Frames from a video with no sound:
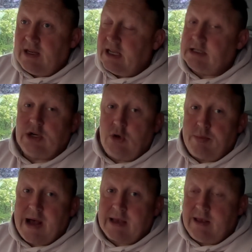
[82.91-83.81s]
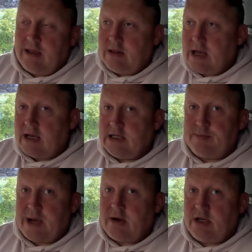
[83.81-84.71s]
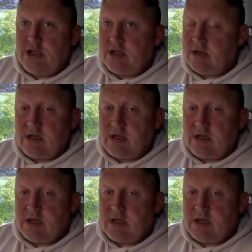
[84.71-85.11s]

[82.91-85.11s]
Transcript: needs a new bracket. That is perished.